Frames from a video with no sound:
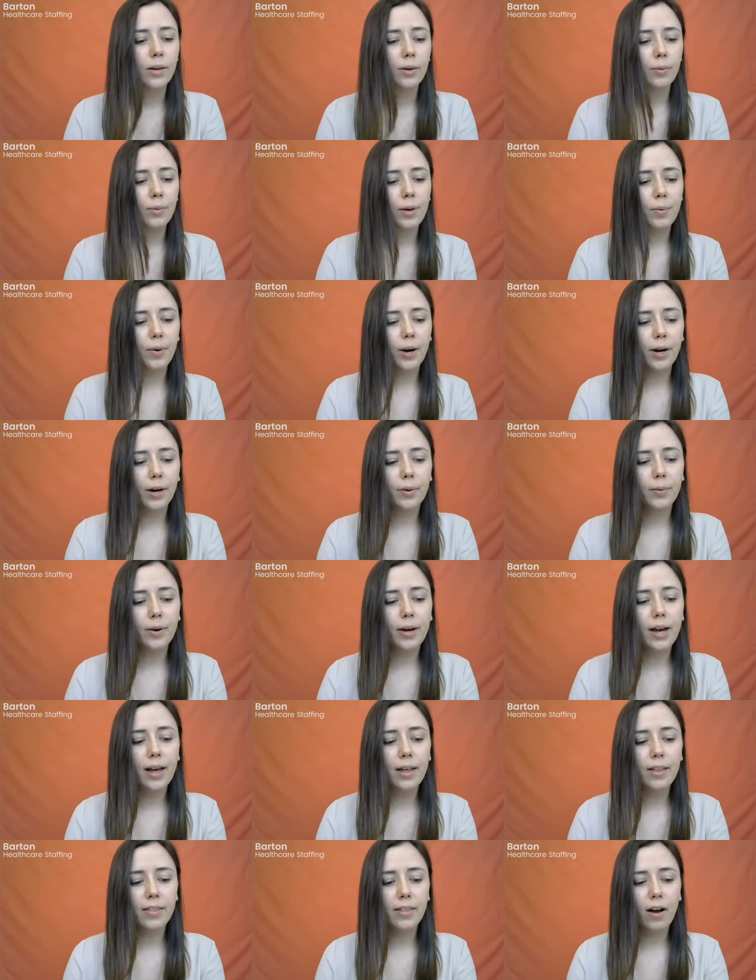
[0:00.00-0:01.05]
We work
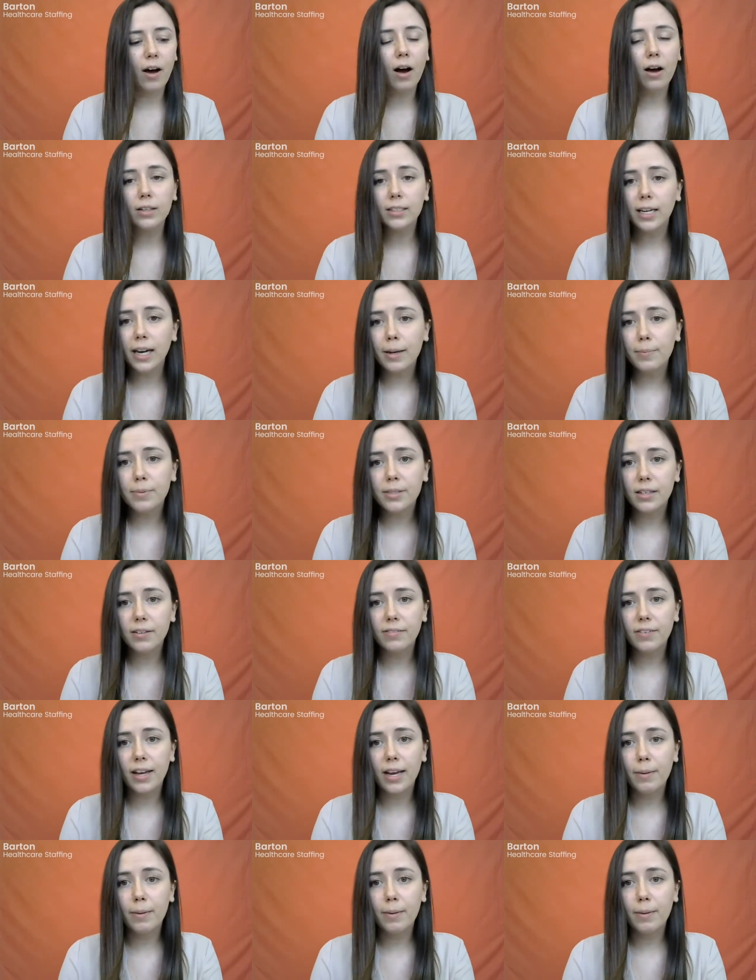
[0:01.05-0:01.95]
with all types of